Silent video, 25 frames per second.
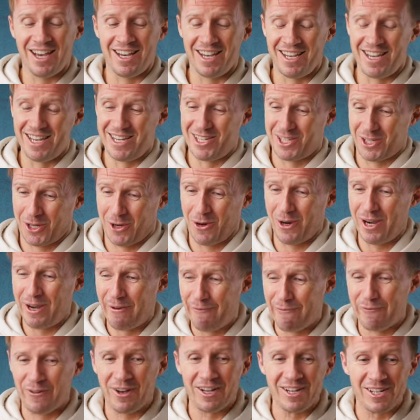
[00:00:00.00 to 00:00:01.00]
it's quite
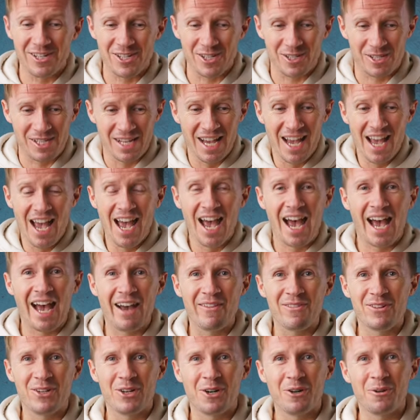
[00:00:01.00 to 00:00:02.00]
fun just
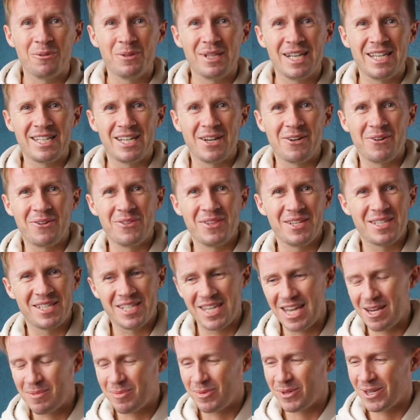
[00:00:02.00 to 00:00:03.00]
having it all laid out on the
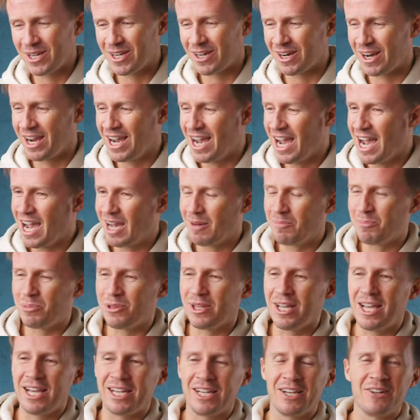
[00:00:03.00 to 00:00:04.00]
table here,
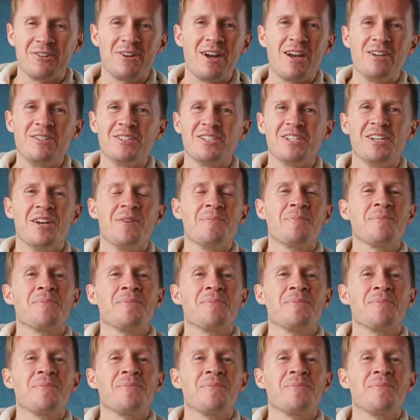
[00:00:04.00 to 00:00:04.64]
playing around.